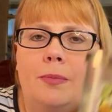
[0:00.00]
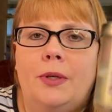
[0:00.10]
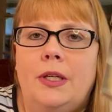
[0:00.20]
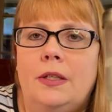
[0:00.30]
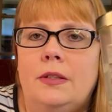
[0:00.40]

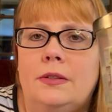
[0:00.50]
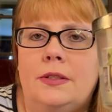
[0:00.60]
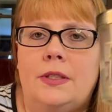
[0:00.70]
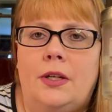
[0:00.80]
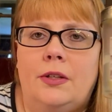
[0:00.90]

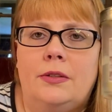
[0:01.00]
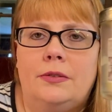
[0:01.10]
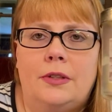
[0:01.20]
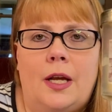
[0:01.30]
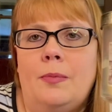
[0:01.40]

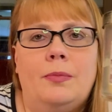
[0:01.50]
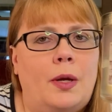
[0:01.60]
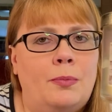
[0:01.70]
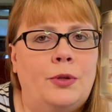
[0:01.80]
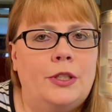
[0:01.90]

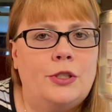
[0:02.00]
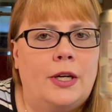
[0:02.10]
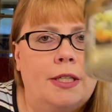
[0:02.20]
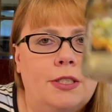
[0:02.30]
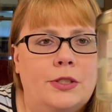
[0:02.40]
I'm really
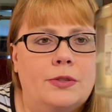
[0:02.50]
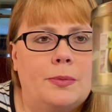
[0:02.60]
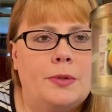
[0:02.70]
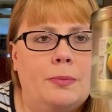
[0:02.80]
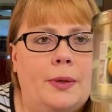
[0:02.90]
trying to use
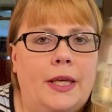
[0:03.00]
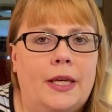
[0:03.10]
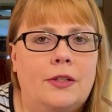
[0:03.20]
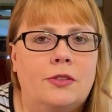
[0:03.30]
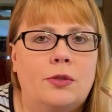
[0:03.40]
up some of my
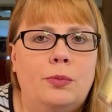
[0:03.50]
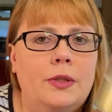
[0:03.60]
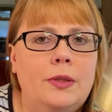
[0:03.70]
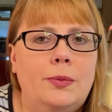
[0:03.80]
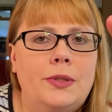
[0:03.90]
candles. So
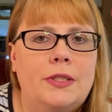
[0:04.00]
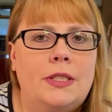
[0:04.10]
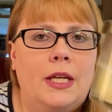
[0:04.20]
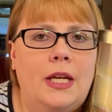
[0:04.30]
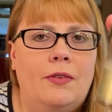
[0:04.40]
we'll
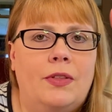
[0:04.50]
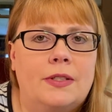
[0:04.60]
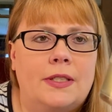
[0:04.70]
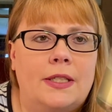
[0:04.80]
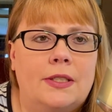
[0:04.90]
see if the
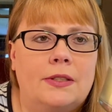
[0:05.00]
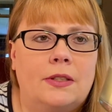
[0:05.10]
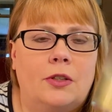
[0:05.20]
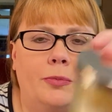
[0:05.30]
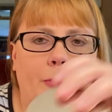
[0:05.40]
scent is a
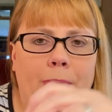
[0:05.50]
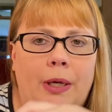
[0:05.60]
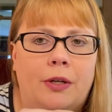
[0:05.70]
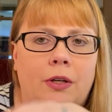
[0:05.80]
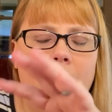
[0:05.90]
little bit
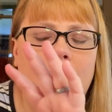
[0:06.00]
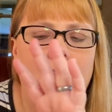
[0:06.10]
better.